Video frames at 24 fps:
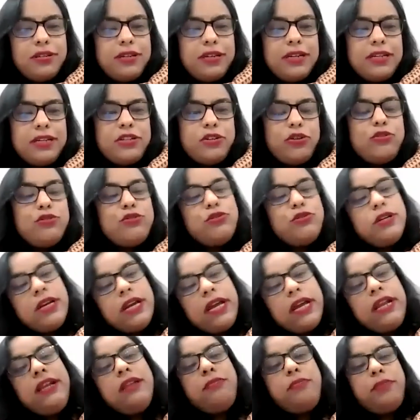It also
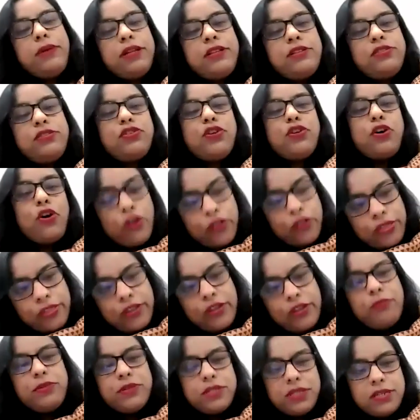again depends on your
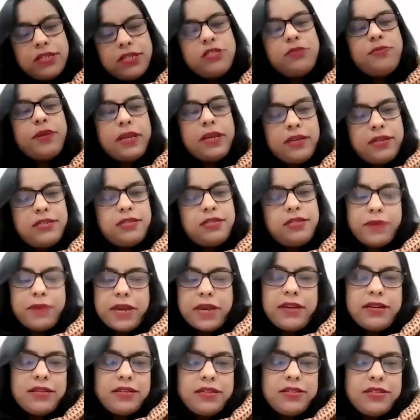business
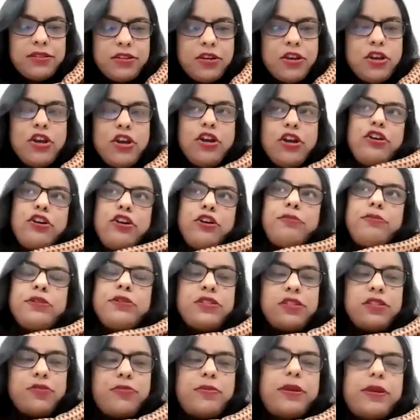priorities. Your
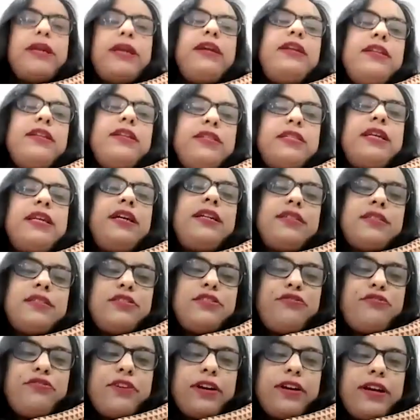business priorities gets
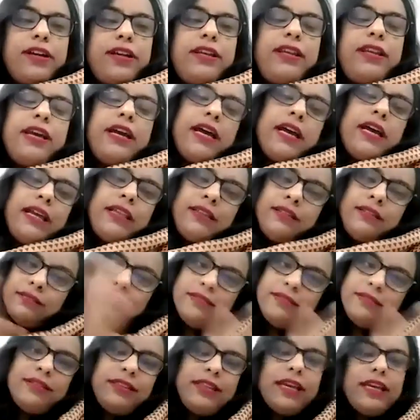defined and
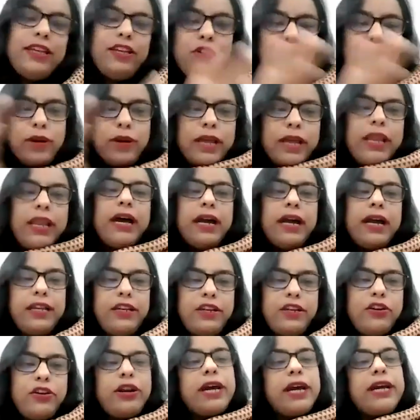then you align
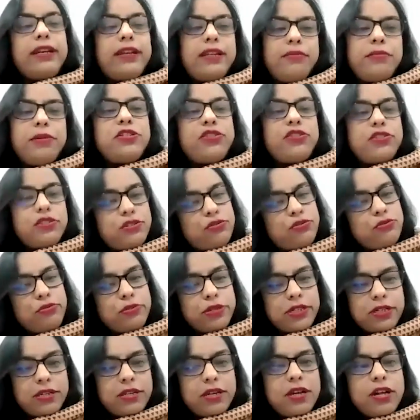your IT budget to
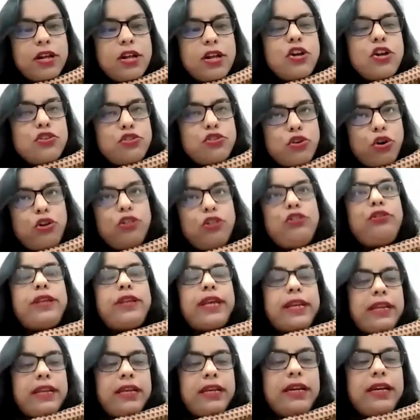it. So although
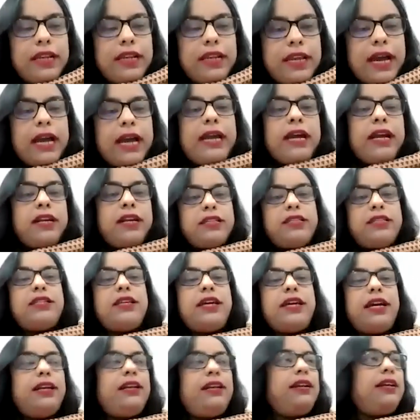technically I
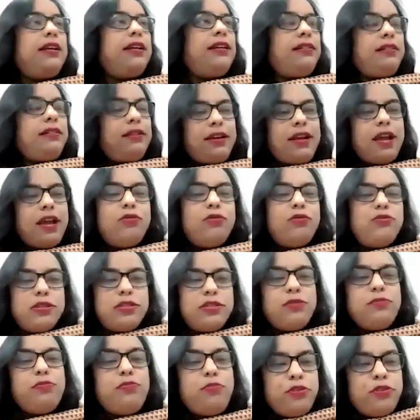understand that cloud is
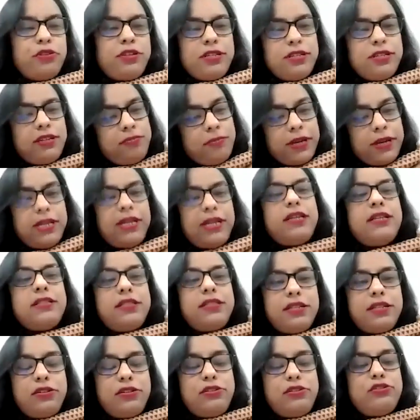important, my data
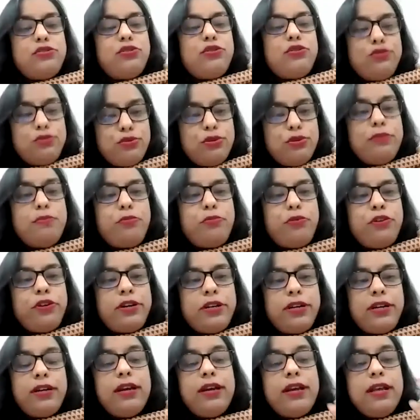center is also
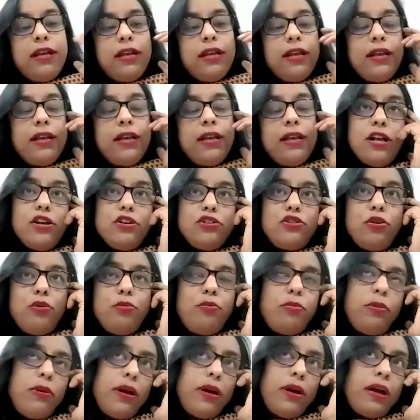important.
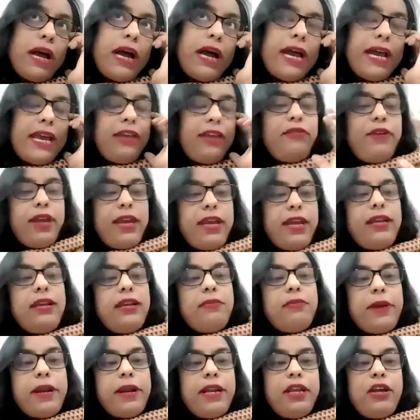So I weigh
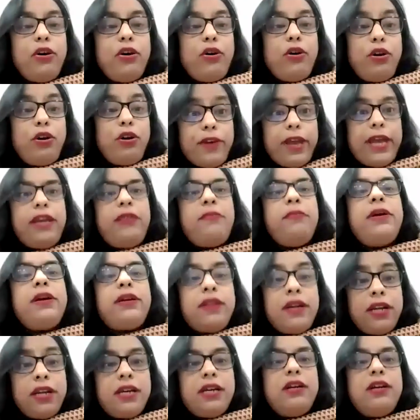depending on where my
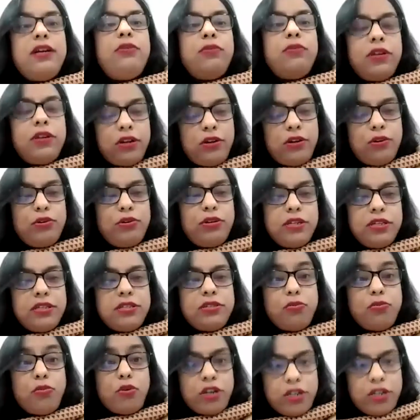critical workload is.
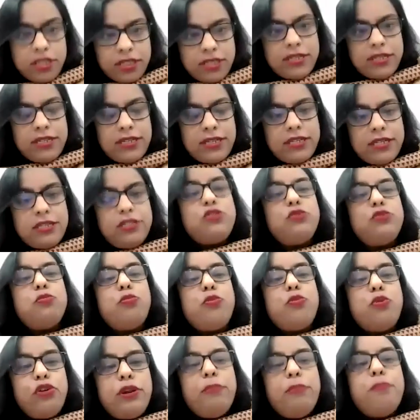What is it that is
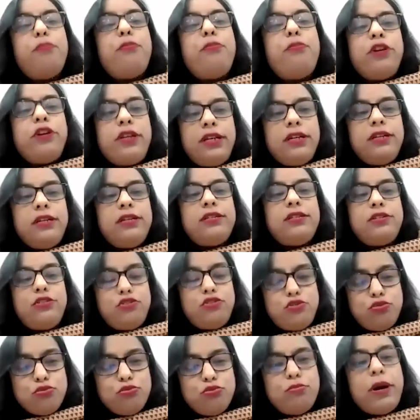more important
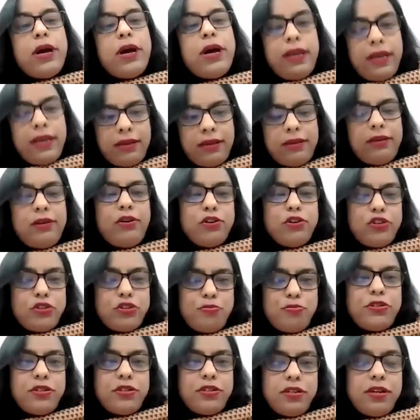to my
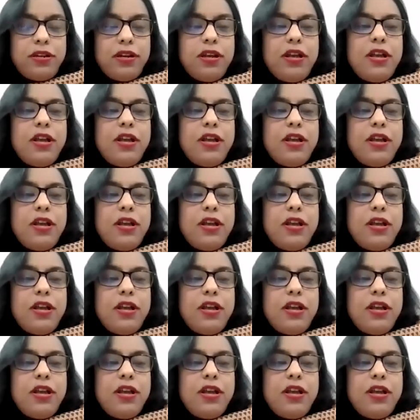hospital?